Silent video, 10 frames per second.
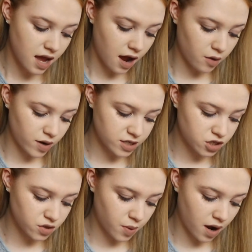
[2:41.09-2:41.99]
I went
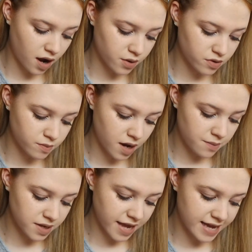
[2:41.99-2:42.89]
to the park with
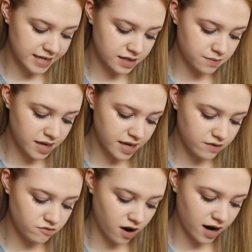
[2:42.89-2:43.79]
Mum, Katie, me,
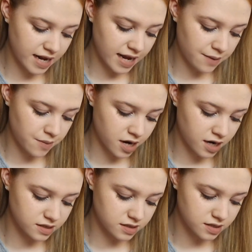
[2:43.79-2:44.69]
Riley and my
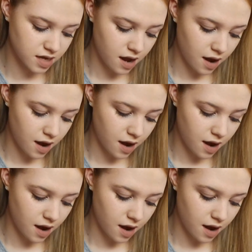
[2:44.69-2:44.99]
cousins.